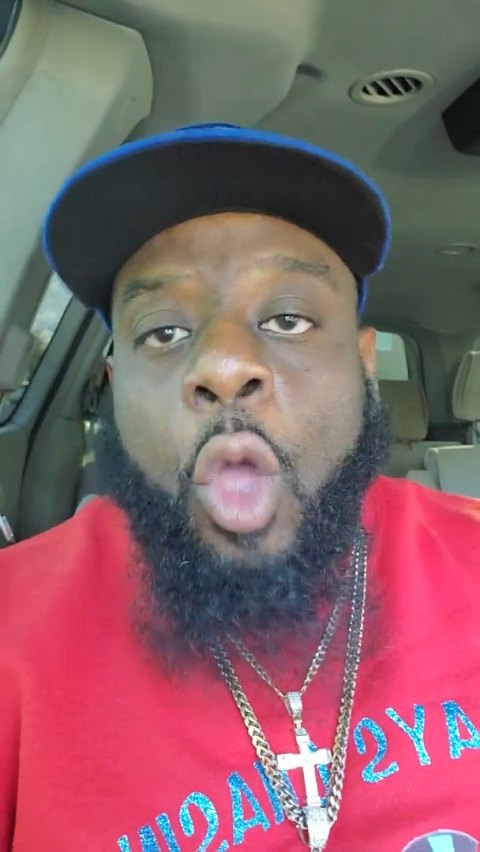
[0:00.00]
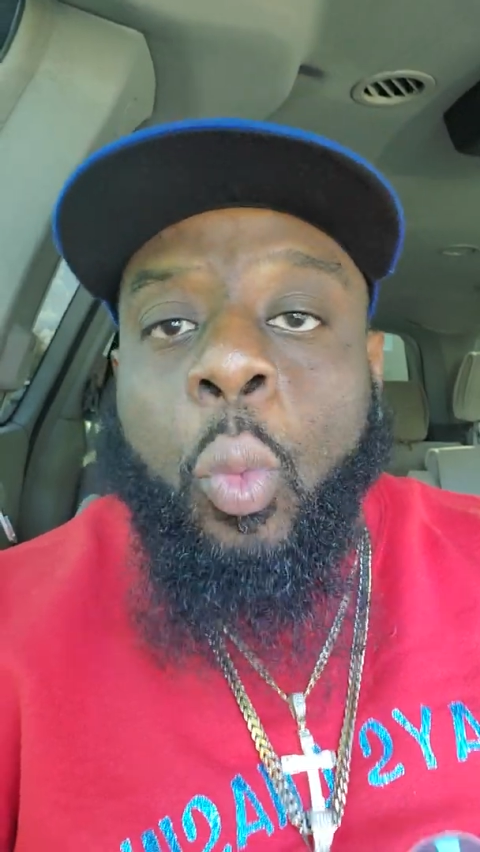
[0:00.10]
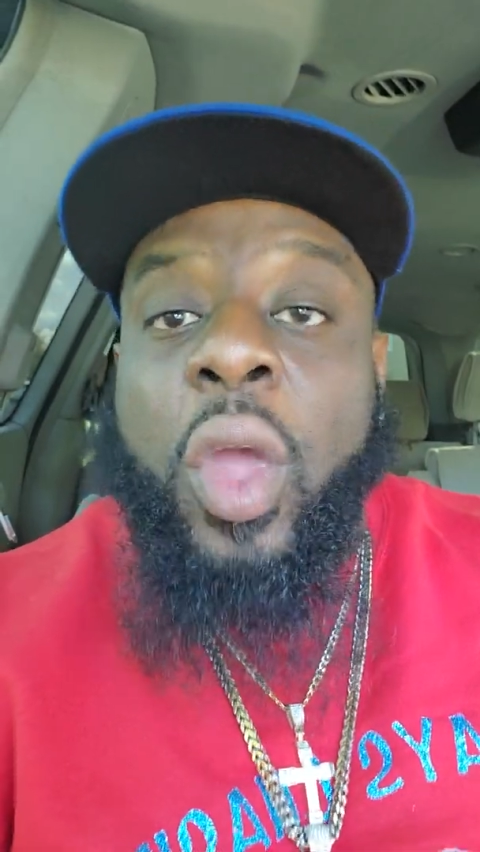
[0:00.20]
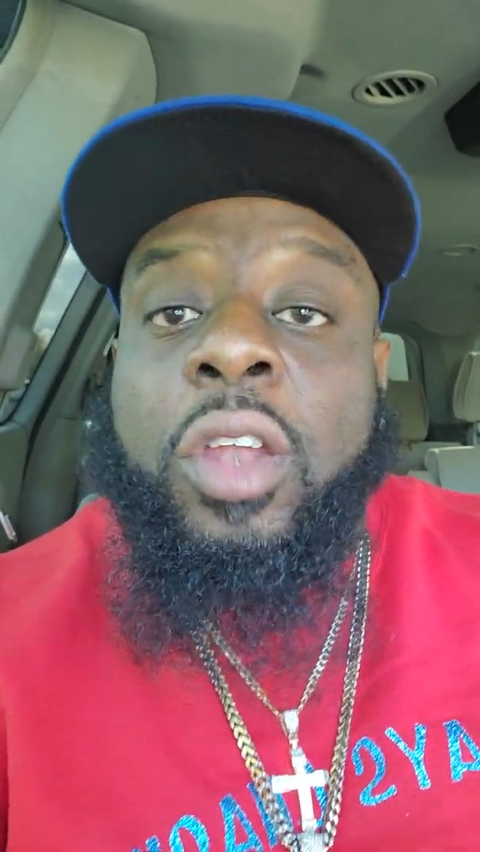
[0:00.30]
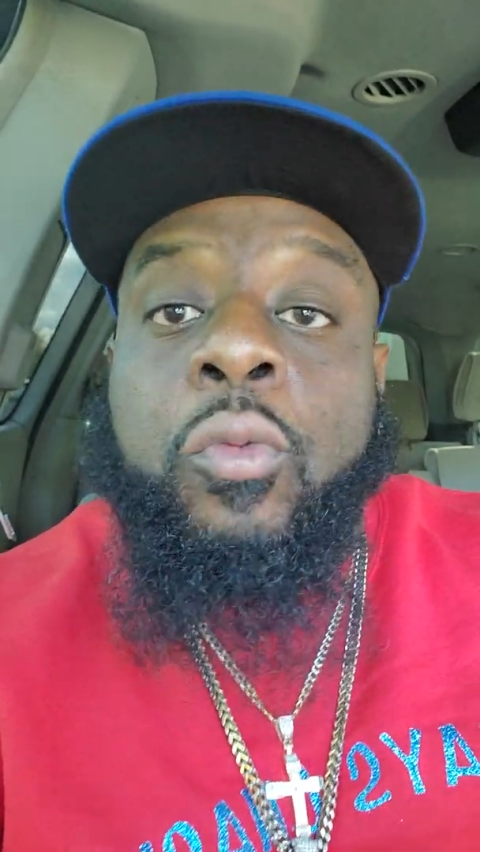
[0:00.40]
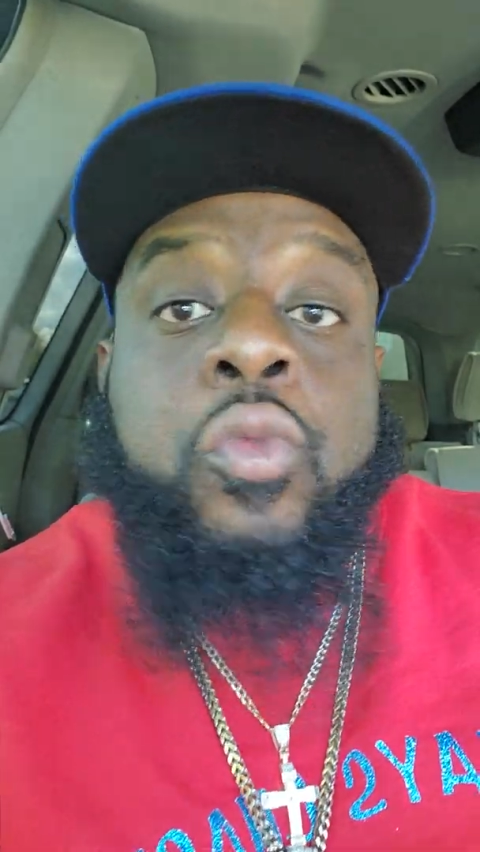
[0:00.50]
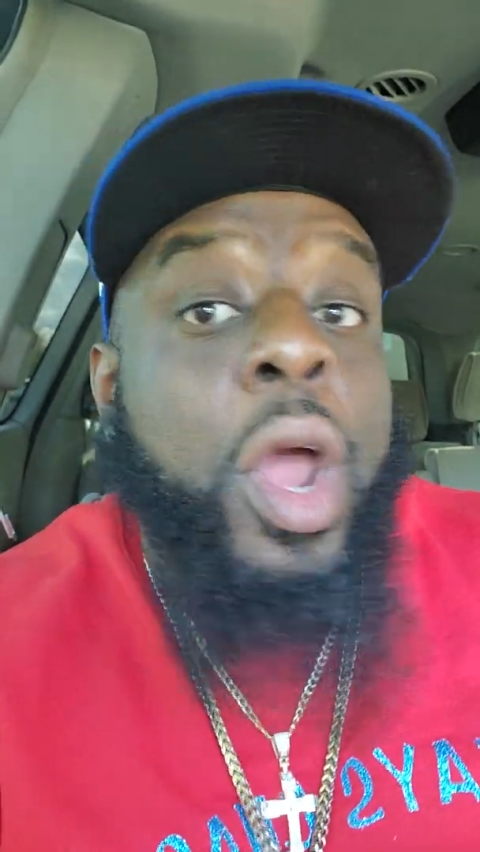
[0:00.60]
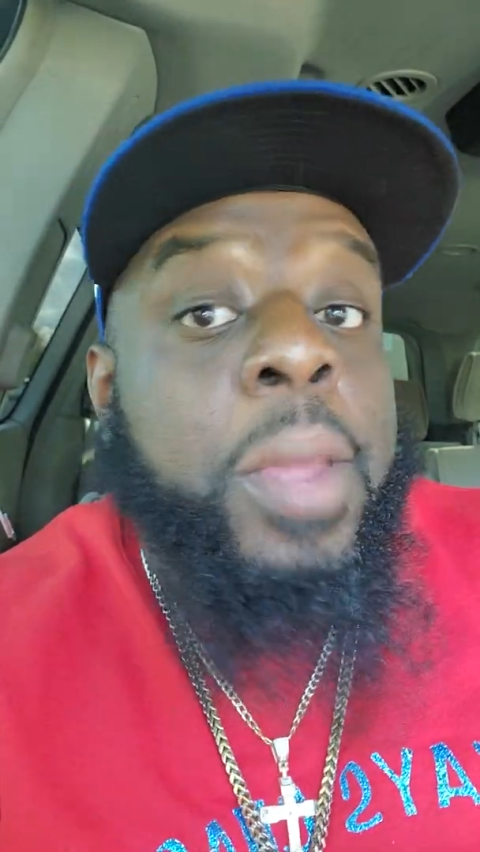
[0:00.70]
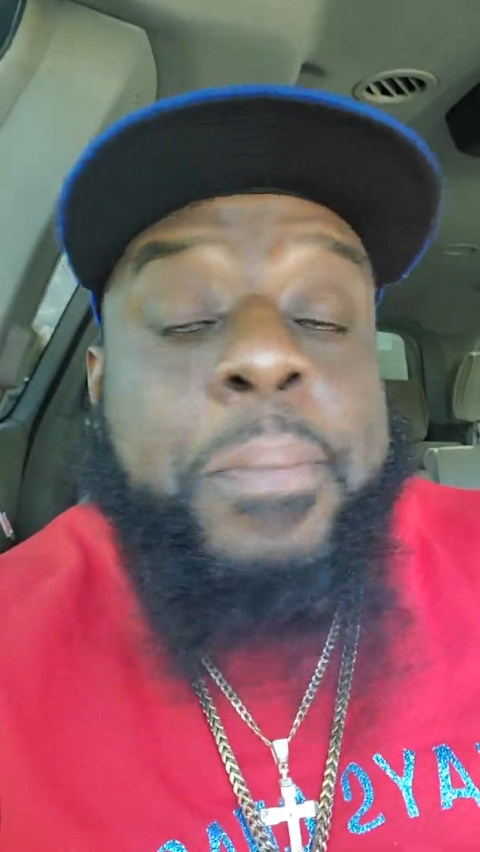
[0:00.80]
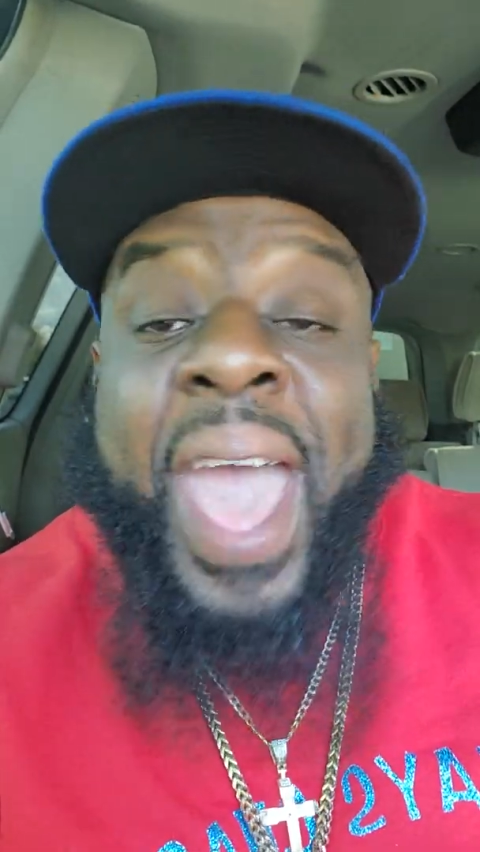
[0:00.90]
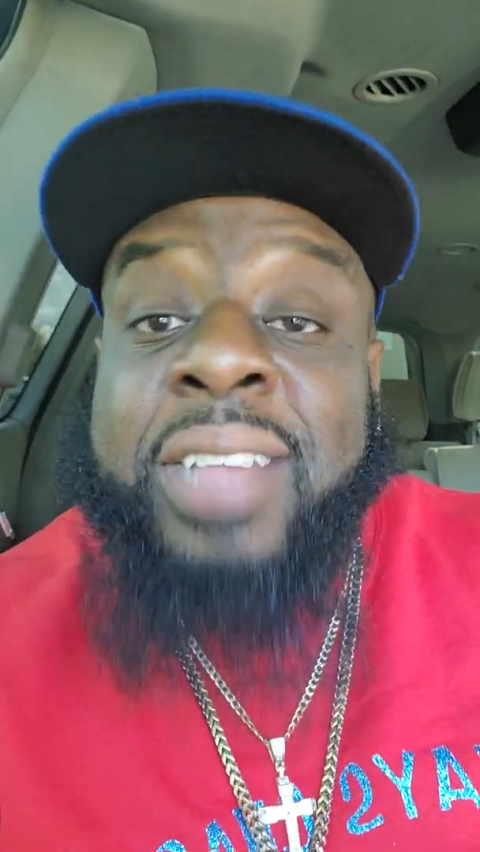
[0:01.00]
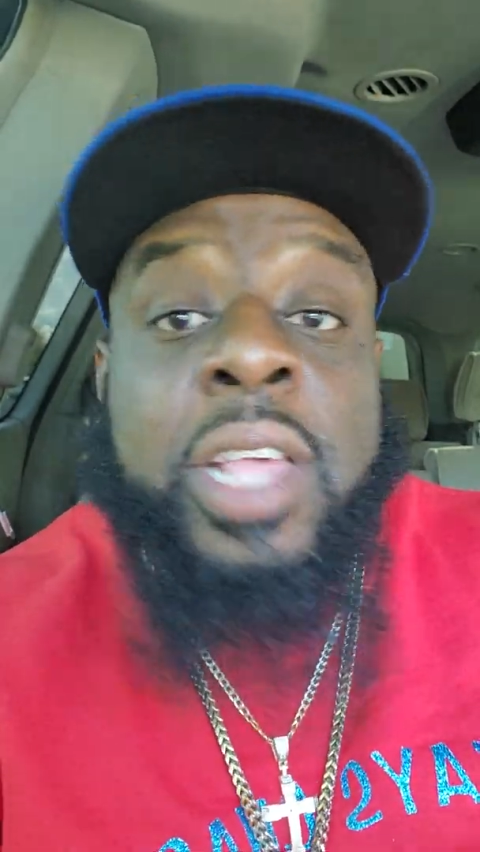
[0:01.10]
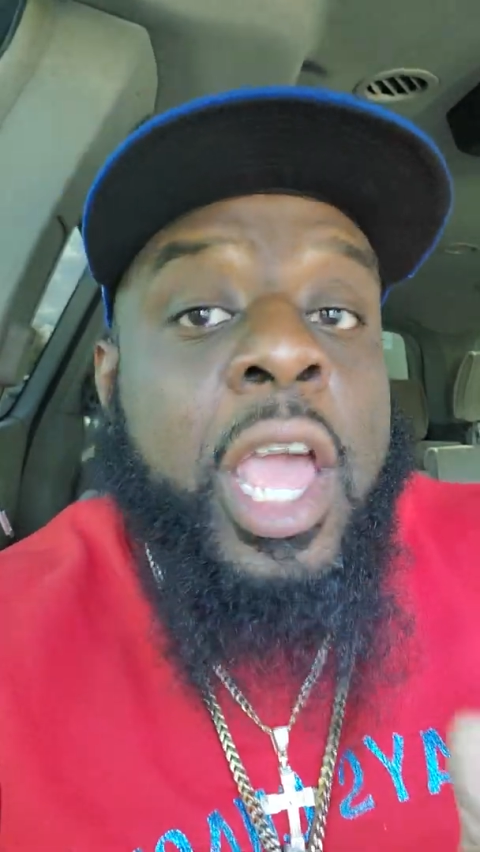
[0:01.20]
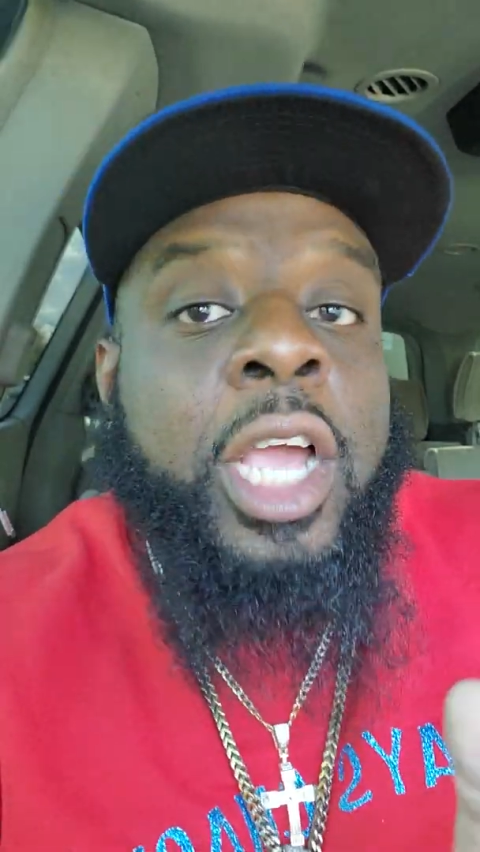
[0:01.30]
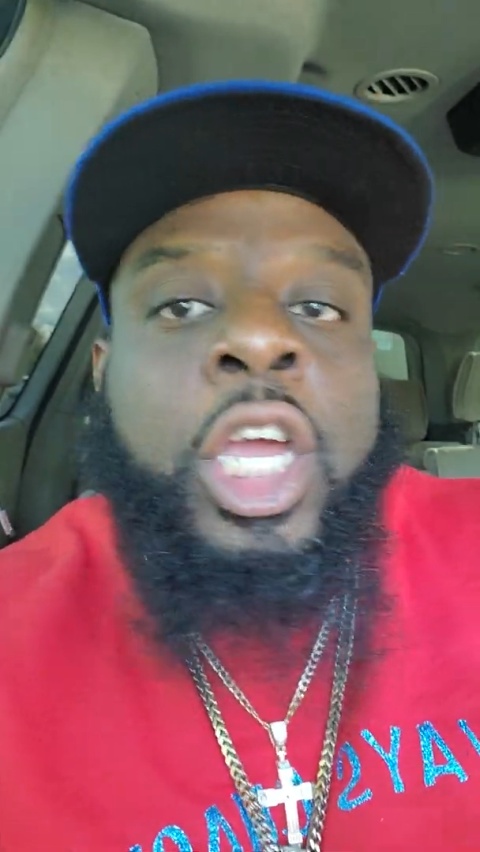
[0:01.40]
where the running backs
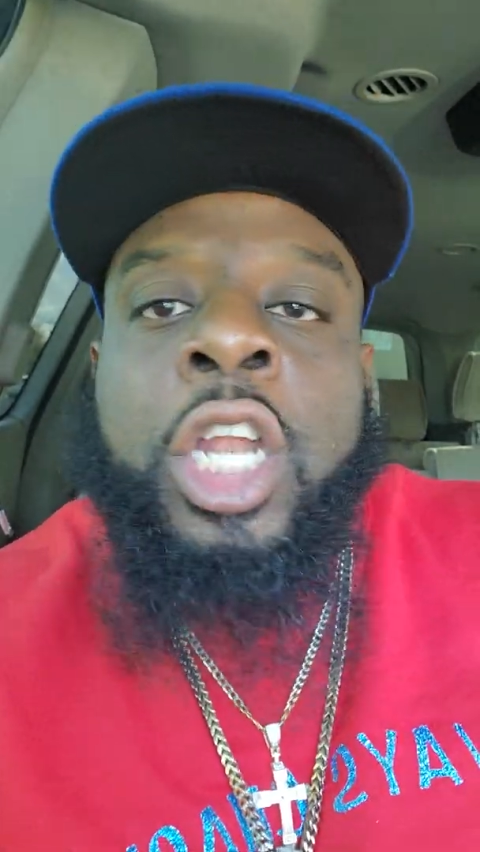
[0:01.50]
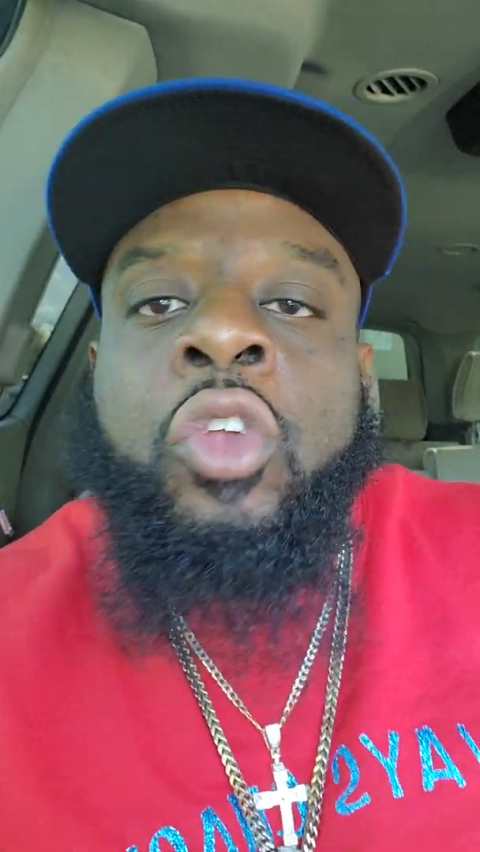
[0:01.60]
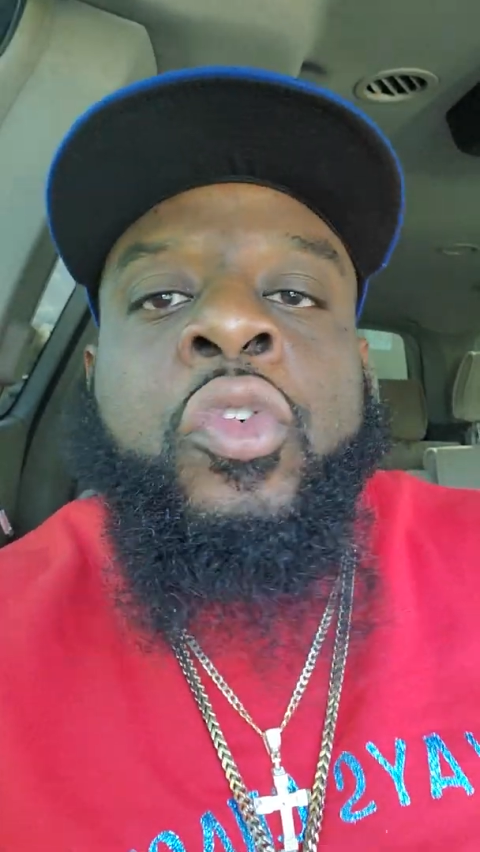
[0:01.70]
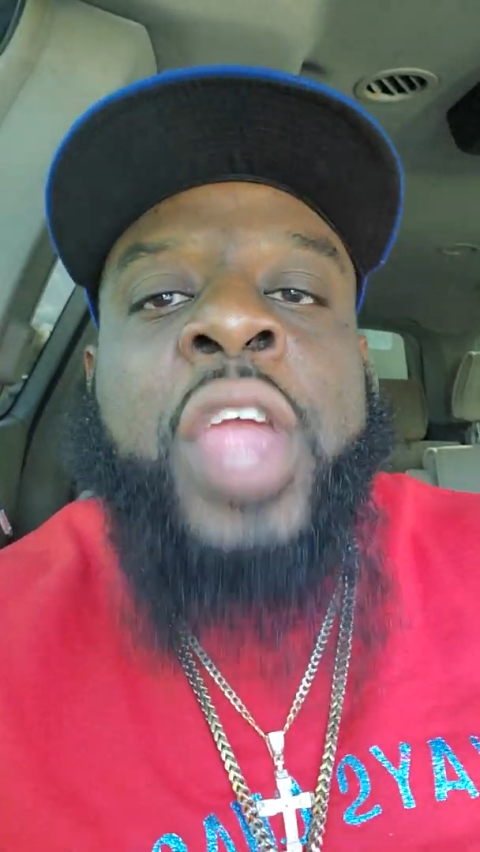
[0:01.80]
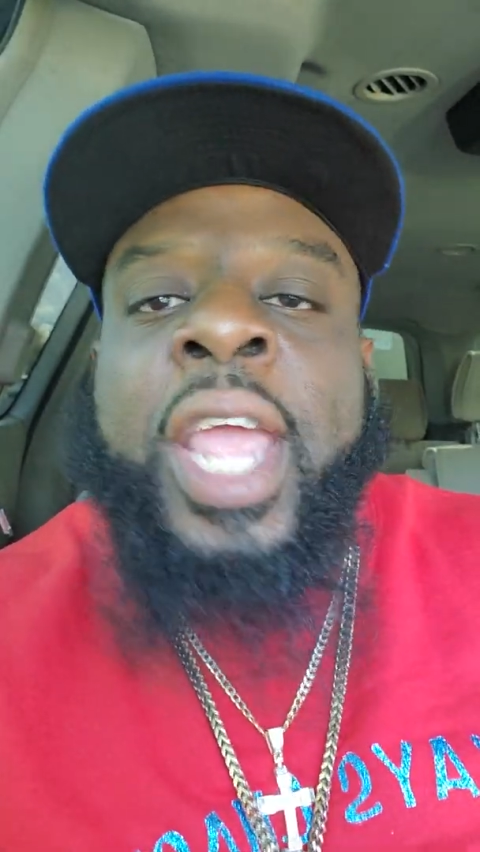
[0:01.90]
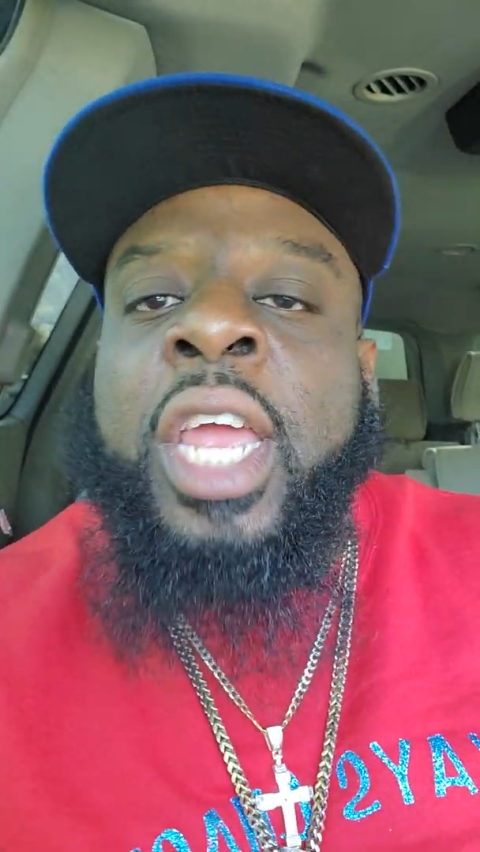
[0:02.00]
couldn't create